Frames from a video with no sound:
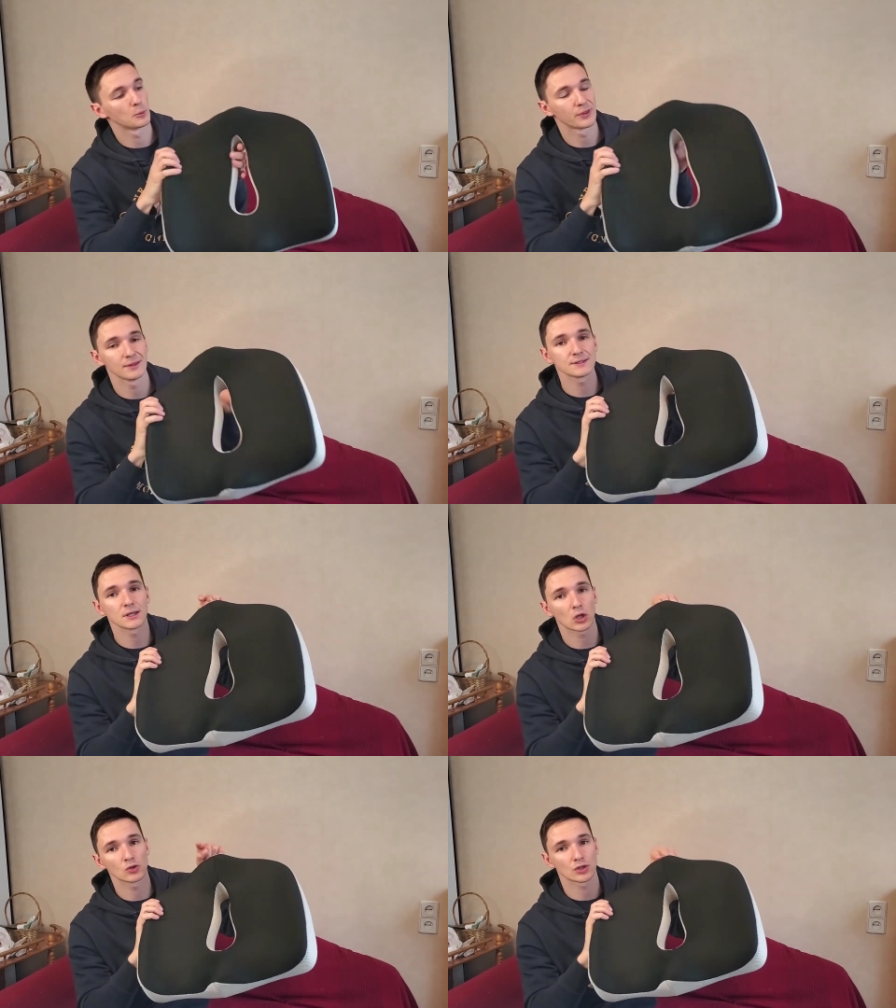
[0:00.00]
With this
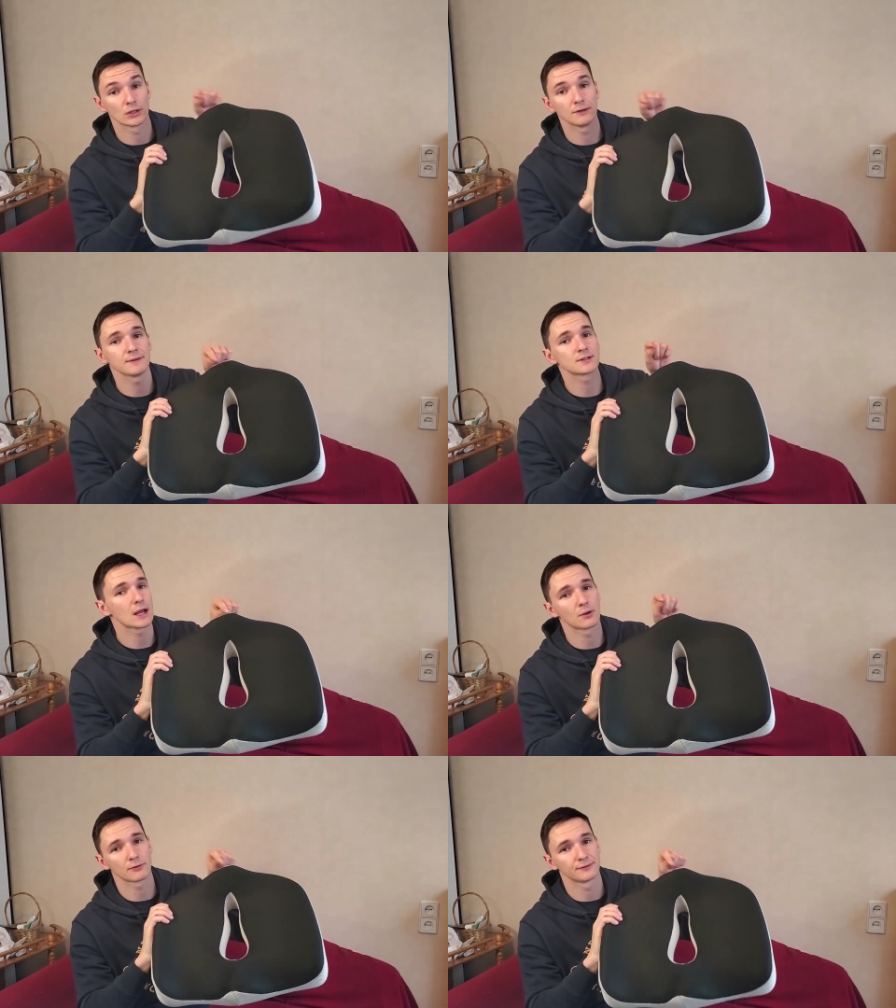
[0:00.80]
cushion, if it's
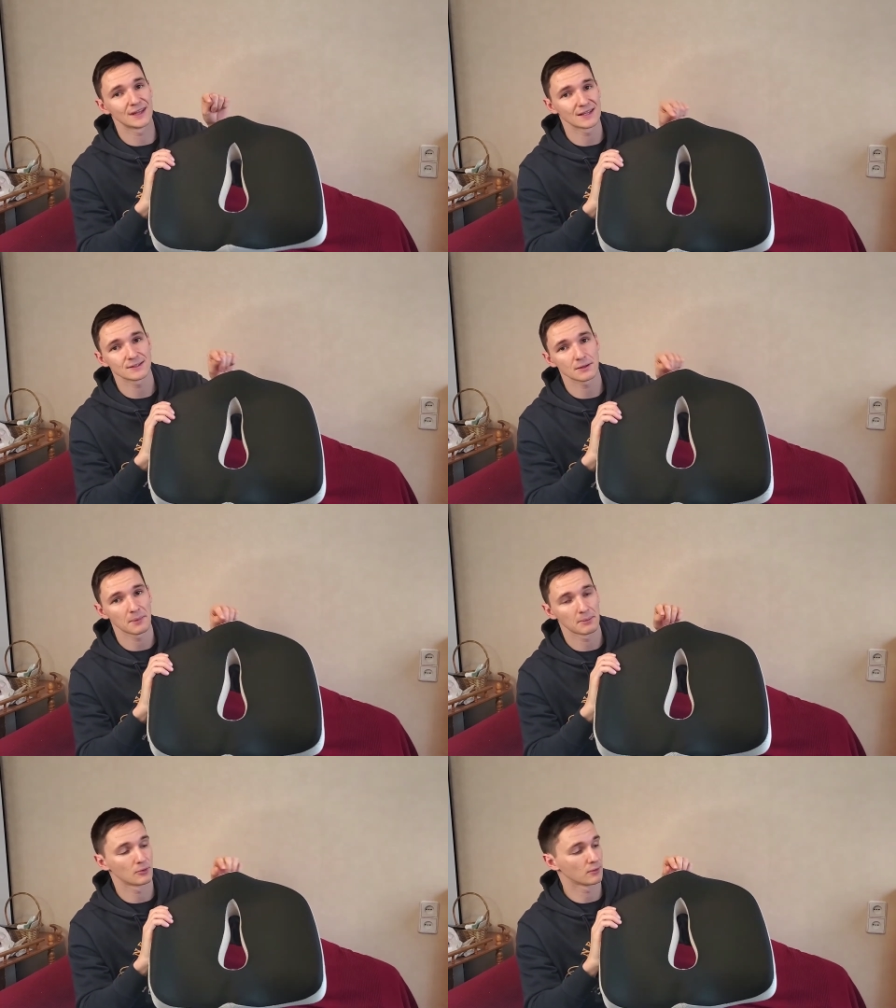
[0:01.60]
out of denser
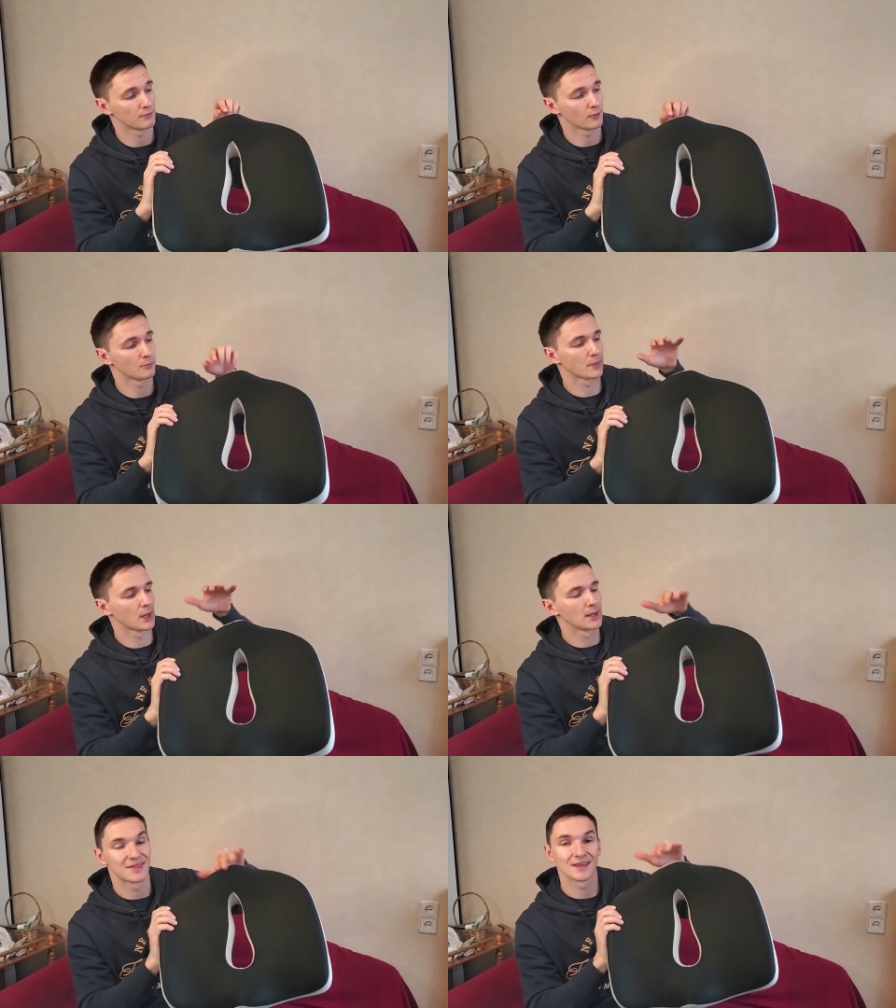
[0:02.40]
memory foam,
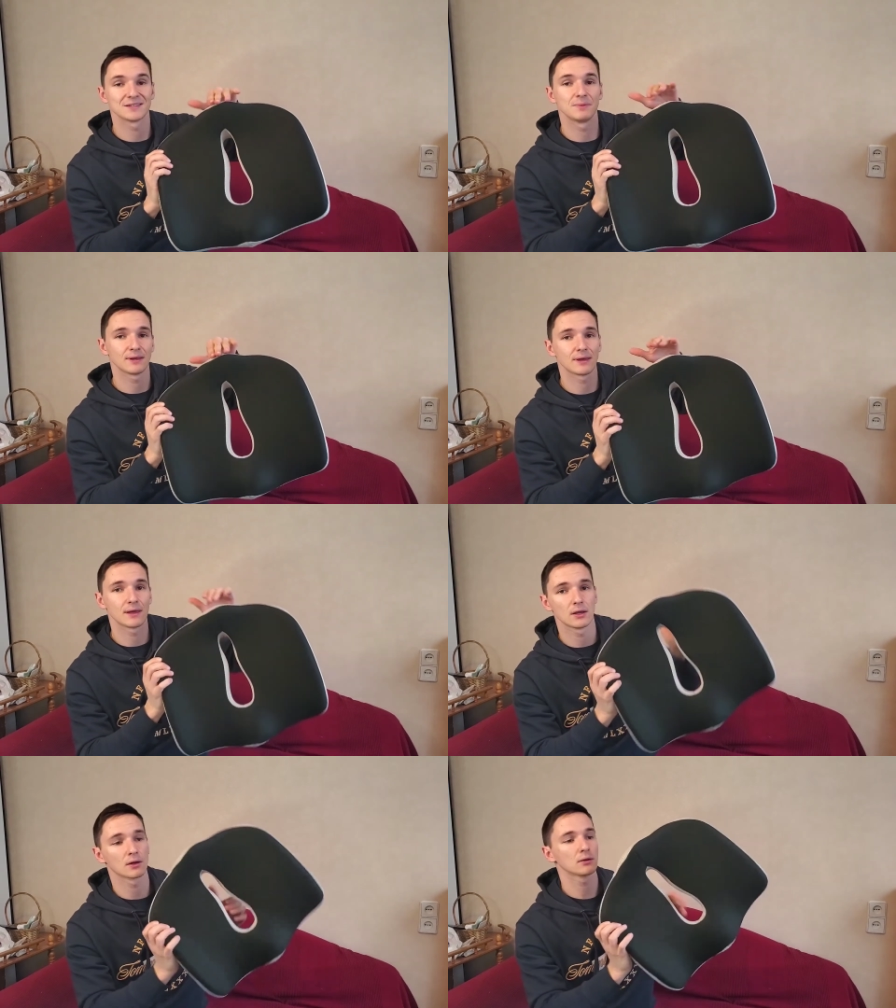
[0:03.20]
this bit
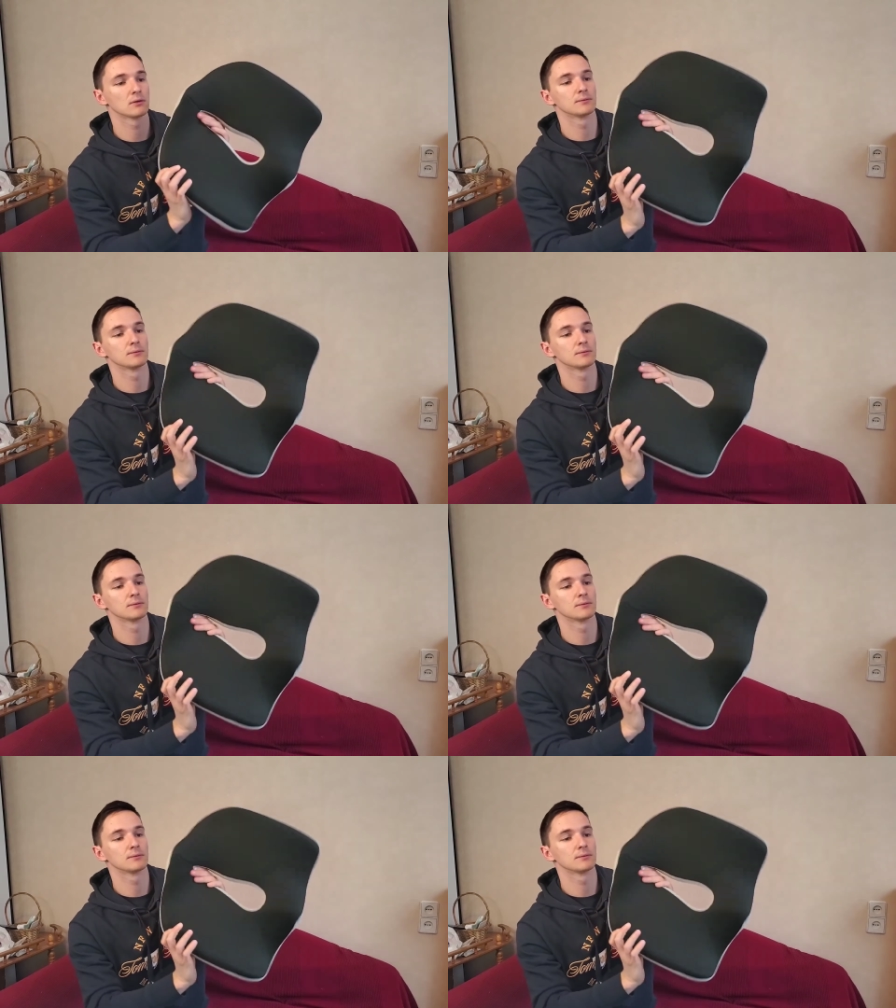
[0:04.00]
here